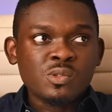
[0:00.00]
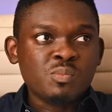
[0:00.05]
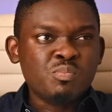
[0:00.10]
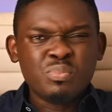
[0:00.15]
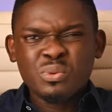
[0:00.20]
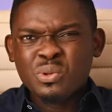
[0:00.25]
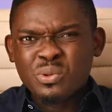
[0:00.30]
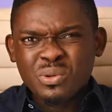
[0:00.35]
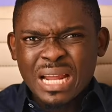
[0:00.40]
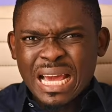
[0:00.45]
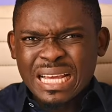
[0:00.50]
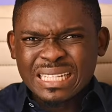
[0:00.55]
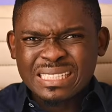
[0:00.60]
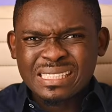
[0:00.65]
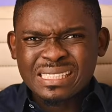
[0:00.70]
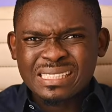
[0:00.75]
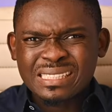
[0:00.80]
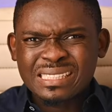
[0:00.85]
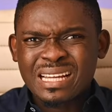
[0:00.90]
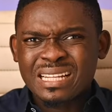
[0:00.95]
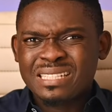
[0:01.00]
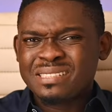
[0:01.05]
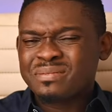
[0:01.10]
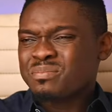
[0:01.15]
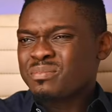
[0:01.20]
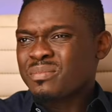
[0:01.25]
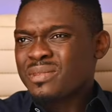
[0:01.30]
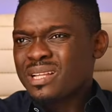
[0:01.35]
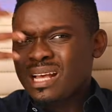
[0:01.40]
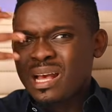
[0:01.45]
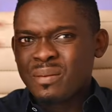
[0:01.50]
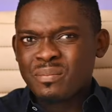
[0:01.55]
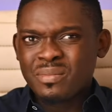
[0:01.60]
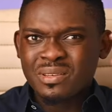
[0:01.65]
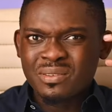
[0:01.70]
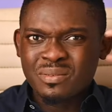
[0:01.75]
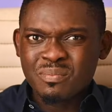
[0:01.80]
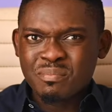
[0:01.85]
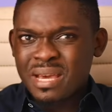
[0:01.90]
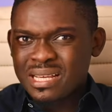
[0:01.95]
blue lightings that can
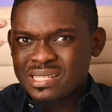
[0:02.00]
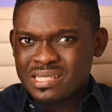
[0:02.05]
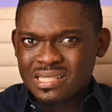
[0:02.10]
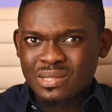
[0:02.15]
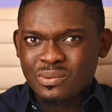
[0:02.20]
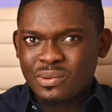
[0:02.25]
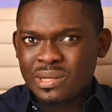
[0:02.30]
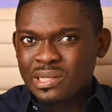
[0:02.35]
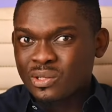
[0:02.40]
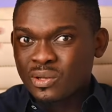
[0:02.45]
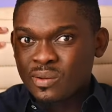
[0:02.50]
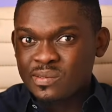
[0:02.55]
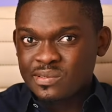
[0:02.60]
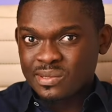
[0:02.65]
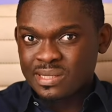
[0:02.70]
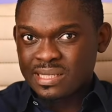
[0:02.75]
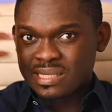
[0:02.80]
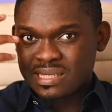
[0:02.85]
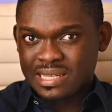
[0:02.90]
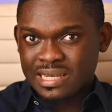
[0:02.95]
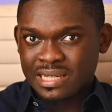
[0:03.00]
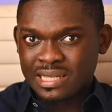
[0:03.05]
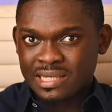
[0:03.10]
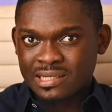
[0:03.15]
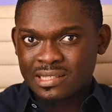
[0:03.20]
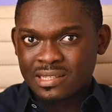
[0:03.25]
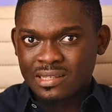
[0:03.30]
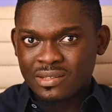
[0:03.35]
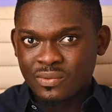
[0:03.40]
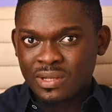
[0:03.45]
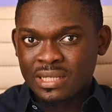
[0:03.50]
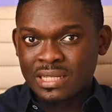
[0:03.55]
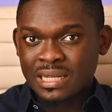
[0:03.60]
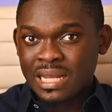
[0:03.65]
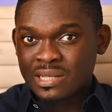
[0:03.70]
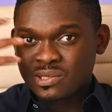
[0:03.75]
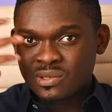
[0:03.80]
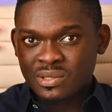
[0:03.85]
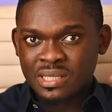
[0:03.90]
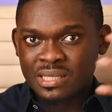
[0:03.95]
be messy when it comes to the skin, when it
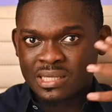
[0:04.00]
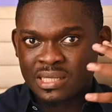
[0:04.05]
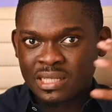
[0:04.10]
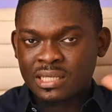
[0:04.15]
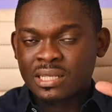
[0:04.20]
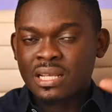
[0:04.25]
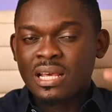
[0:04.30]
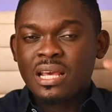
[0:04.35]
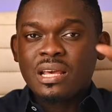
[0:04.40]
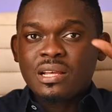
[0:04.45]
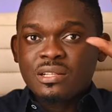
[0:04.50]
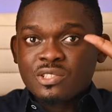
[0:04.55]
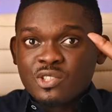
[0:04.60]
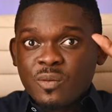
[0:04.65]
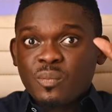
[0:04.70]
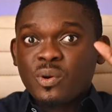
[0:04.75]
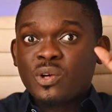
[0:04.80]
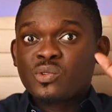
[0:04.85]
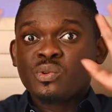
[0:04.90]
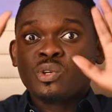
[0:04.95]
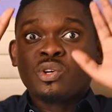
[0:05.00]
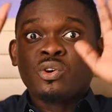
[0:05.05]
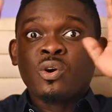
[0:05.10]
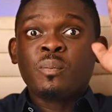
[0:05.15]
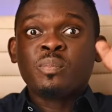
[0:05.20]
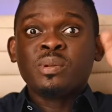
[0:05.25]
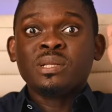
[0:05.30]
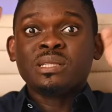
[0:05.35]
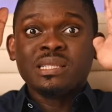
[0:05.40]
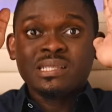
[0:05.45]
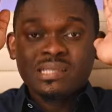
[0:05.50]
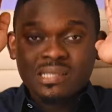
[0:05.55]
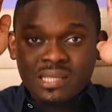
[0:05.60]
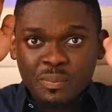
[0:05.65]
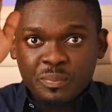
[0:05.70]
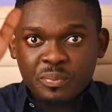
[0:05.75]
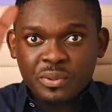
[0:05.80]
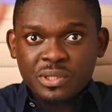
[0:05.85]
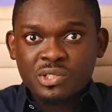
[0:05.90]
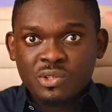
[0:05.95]
lands on the skin. Softbox will completely
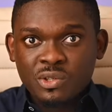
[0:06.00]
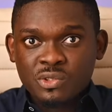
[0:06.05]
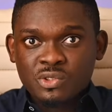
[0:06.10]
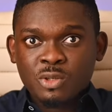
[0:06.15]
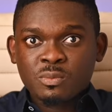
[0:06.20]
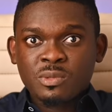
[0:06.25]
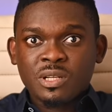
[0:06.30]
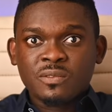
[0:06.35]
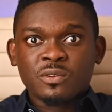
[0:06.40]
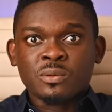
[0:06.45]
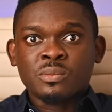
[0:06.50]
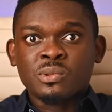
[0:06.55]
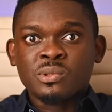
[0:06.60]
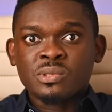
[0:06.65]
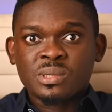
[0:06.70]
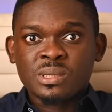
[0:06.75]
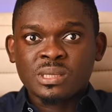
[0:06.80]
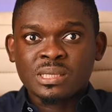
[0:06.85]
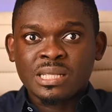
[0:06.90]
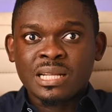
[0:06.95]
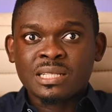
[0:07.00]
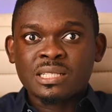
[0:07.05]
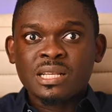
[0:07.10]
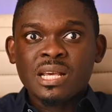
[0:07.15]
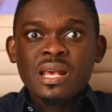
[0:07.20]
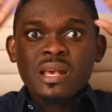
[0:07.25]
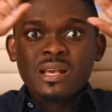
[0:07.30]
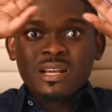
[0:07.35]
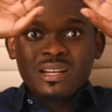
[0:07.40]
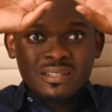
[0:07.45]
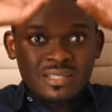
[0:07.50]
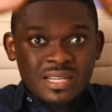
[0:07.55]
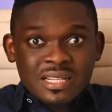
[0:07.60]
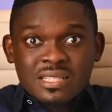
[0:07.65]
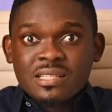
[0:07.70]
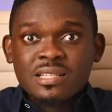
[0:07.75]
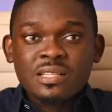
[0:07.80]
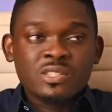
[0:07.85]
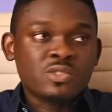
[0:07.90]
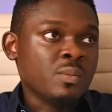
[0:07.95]
separate your subject from those things and create
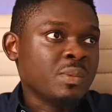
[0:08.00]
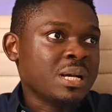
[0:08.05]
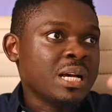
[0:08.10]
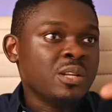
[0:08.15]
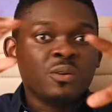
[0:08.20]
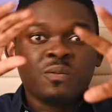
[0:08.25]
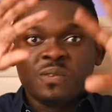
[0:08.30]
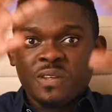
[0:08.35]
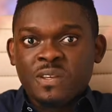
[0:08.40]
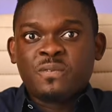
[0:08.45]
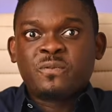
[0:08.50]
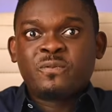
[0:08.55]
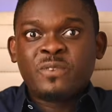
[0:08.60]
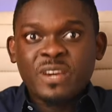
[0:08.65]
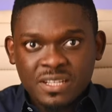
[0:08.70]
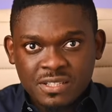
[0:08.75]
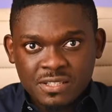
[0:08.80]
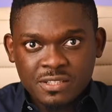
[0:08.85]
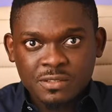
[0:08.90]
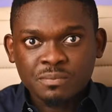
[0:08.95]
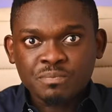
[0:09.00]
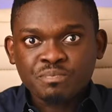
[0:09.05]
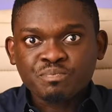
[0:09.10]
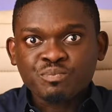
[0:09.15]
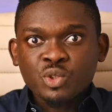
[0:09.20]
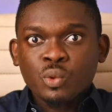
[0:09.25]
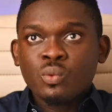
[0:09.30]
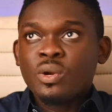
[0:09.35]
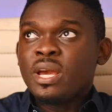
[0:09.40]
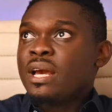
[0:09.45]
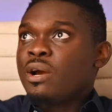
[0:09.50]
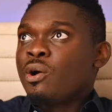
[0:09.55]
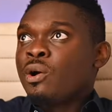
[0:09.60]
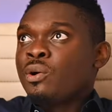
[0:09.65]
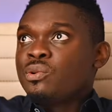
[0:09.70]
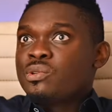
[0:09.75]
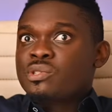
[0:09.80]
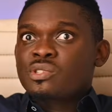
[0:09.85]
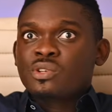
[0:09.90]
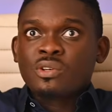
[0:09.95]
some kind of effect where all
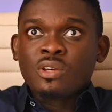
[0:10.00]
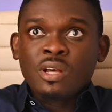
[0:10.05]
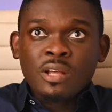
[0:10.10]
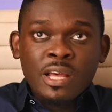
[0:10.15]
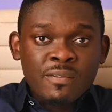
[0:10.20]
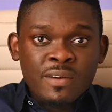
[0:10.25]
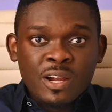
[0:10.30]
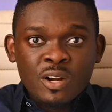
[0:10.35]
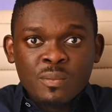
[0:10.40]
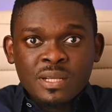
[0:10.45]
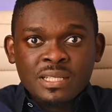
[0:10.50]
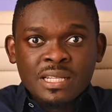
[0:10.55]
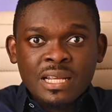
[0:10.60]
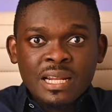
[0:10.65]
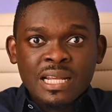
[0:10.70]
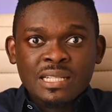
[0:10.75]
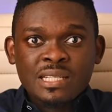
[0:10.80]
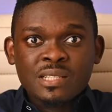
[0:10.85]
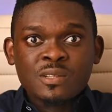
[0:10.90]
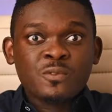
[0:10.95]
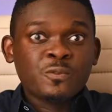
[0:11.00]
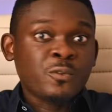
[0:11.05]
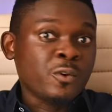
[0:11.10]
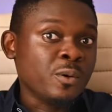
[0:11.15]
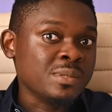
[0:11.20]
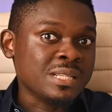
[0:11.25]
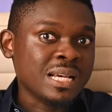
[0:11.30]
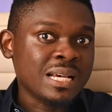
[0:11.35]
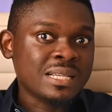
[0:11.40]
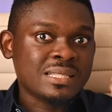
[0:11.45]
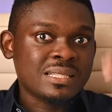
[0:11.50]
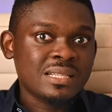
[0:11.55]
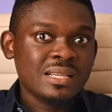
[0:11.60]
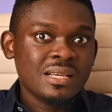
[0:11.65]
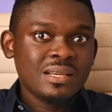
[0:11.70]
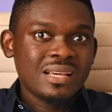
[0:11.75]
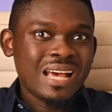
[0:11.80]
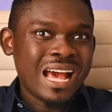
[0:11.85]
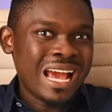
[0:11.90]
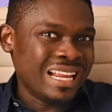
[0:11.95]
those environmental lighting forms as
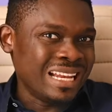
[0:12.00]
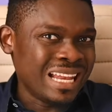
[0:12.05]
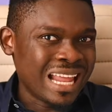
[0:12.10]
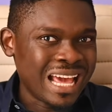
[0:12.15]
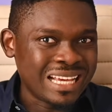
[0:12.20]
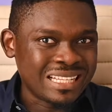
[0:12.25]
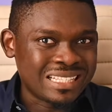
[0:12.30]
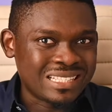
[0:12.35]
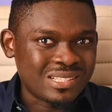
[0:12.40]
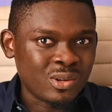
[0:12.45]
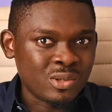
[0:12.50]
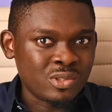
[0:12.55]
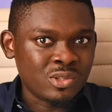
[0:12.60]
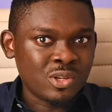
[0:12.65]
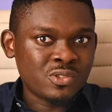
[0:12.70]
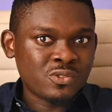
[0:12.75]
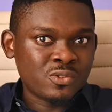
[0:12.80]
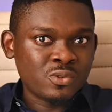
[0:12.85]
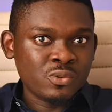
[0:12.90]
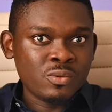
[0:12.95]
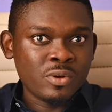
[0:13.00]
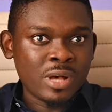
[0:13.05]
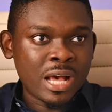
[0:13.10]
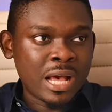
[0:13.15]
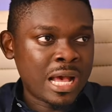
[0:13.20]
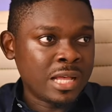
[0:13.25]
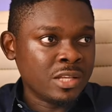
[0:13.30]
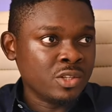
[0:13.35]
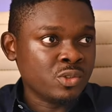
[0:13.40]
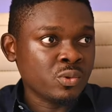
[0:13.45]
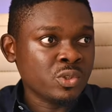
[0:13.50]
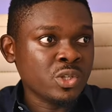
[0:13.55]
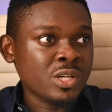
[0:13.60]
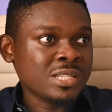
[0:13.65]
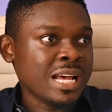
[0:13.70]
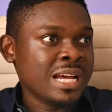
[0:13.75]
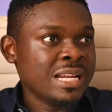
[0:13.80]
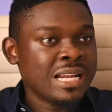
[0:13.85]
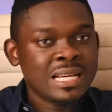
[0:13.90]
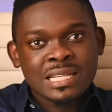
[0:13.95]
highlights, or just to it will
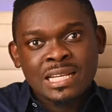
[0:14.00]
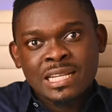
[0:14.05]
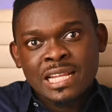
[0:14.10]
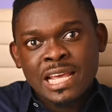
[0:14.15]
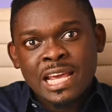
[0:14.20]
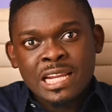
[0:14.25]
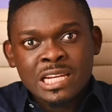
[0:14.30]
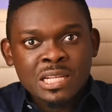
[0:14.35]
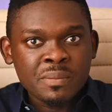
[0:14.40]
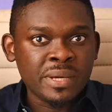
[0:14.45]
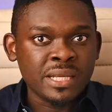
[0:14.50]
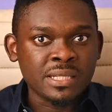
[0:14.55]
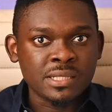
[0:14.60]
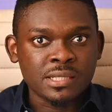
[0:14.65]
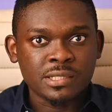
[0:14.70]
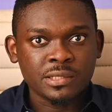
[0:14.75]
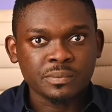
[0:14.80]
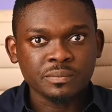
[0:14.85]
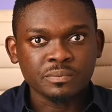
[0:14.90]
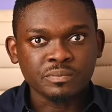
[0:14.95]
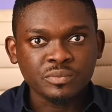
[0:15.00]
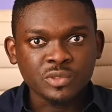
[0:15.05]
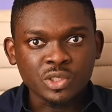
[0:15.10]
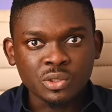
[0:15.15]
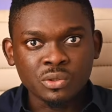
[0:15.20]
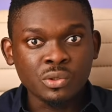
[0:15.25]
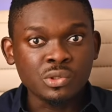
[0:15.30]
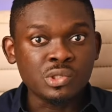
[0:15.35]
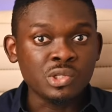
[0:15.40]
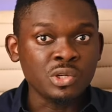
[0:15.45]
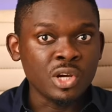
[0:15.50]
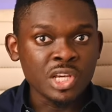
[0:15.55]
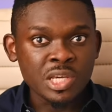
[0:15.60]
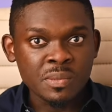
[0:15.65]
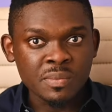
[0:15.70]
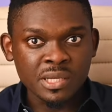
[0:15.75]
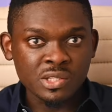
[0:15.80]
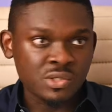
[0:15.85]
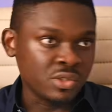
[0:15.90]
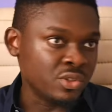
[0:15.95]
just add as an element, you know, to your
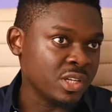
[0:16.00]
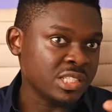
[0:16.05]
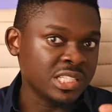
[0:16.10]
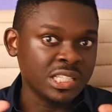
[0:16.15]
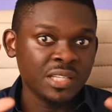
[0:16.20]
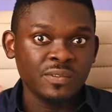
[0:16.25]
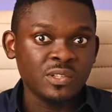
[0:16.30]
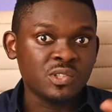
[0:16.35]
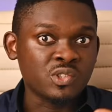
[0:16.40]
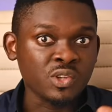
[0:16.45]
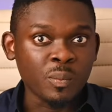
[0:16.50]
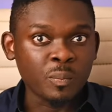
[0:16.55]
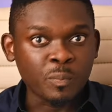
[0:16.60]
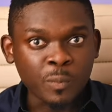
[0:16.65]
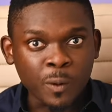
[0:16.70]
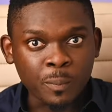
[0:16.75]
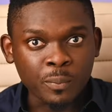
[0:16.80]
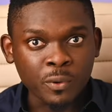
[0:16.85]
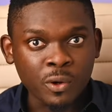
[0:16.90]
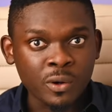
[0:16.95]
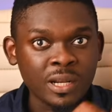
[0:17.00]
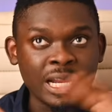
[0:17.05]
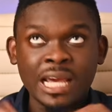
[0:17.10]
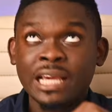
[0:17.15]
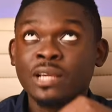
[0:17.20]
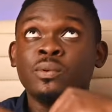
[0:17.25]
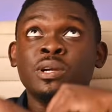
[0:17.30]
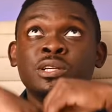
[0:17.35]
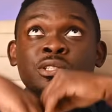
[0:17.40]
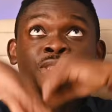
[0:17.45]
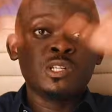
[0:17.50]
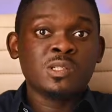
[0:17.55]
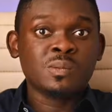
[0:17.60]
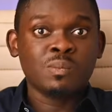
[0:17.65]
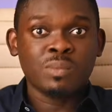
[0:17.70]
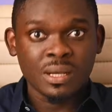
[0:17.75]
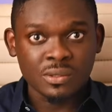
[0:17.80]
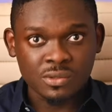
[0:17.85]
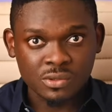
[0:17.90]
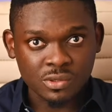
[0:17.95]
image, to just give it some pop, unlike when you just
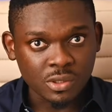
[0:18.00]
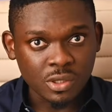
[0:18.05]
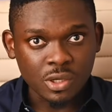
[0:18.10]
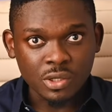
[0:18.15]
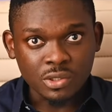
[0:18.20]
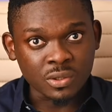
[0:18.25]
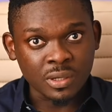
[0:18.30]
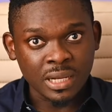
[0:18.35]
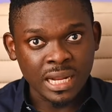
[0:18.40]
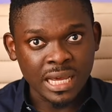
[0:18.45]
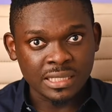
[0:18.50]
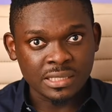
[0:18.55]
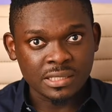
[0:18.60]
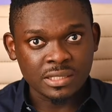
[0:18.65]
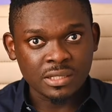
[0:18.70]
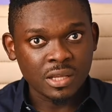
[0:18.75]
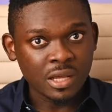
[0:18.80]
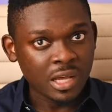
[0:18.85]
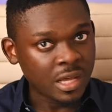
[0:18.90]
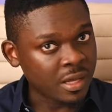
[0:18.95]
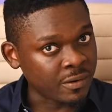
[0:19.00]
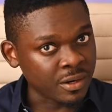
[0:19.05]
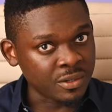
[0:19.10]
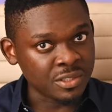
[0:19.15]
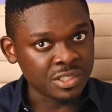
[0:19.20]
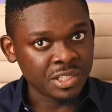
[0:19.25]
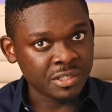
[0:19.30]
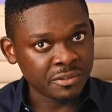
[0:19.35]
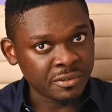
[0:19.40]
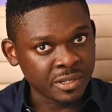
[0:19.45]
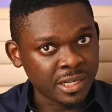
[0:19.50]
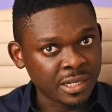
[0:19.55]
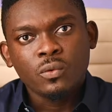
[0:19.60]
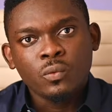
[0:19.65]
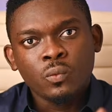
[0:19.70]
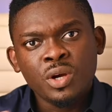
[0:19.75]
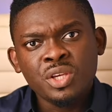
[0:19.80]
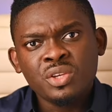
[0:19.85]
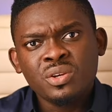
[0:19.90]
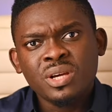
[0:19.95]
bounce your light around the area.
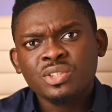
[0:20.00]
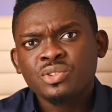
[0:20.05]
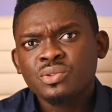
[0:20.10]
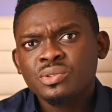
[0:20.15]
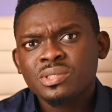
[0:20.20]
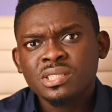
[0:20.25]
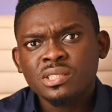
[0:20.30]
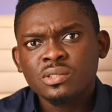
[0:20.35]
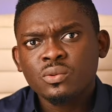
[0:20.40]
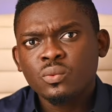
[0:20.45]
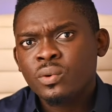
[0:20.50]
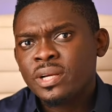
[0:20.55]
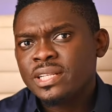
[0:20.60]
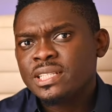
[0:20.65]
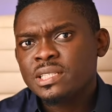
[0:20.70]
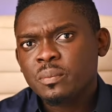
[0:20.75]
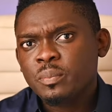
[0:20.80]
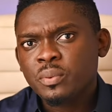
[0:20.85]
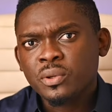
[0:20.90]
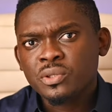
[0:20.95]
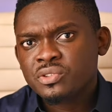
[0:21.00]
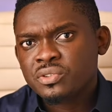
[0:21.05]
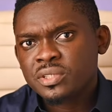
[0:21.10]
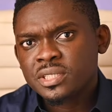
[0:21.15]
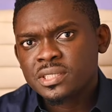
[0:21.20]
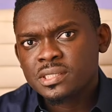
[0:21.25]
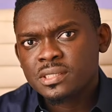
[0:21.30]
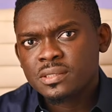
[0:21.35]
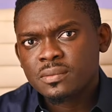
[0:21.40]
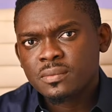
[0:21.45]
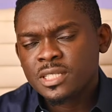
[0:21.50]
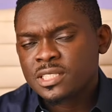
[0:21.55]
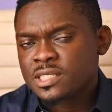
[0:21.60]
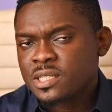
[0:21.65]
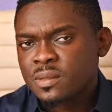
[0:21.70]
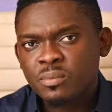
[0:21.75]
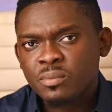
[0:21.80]
When you are shooting wedding portraits, let's say